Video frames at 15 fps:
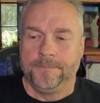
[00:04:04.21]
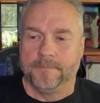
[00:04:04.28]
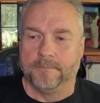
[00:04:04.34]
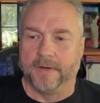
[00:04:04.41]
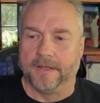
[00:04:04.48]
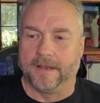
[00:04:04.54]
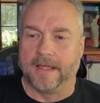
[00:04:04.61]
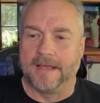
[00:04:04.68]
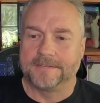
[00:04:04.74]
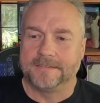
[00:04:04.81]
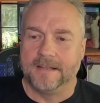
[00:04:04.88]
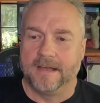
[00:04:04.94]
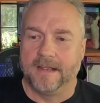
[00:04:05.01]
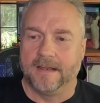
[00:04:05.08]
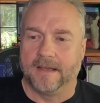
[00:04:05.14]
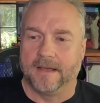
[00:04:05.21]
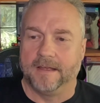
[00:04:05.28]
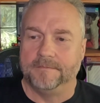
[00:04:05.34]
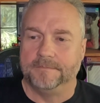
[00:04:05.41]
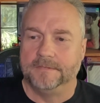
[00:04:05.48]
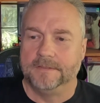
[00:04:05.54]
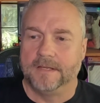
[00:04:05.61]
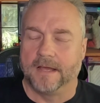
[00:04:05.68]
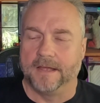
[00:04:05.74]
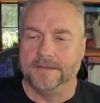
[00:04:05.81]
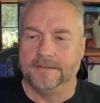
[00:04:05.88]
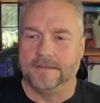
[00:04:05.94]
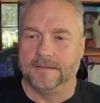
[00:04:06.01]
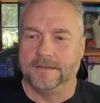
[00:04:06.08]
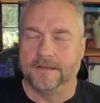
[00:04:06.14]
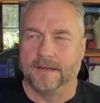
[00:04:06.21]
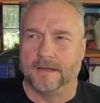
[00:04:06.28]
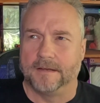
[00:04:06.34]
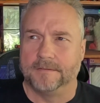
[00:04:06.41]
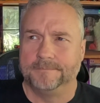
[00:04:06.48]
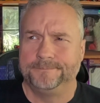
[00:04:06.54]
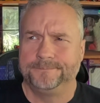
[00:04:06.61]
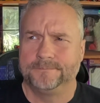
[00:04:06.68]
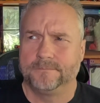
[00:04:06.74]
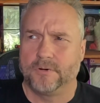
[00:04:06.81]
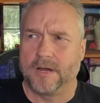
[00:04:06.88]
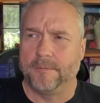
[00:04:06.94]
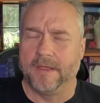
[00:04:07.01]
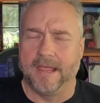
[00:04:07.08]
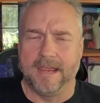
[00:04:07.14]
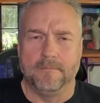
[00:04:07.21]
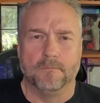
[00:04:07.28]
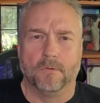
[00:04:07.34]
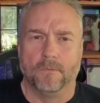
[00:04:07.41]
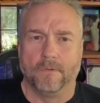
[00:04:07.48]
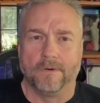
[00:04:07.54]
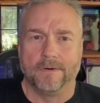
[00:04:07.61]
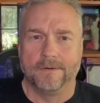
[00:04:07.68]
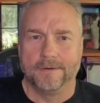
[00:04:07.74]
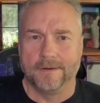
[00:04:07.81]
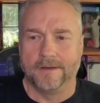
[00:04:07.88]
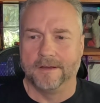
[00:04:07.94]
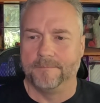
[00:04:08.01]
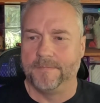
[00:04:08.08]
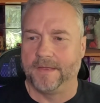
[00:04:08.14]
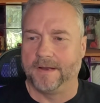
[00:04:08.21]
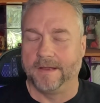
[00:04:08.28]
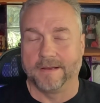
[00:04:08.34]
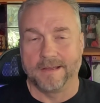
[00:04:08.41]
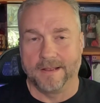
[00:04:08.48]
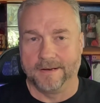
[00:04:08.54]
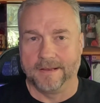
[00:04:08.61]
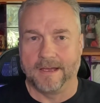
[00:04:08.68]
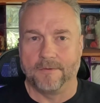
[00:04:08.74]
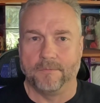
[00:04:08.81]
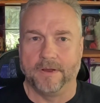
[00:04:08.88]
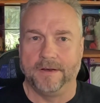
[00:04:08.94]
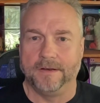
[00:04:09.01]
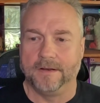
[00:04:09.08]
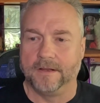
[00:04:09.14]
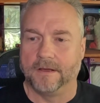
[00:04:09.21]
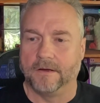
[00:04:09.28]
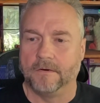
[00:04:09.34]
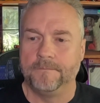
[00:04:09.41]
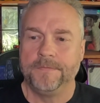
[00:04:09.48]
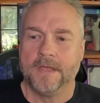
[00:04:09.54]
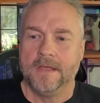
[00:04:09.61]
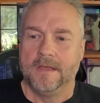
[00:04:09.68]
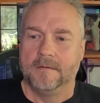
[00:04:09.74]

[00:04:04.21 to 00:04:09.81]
But last night I did probably 8 more that I kind of got ready to go.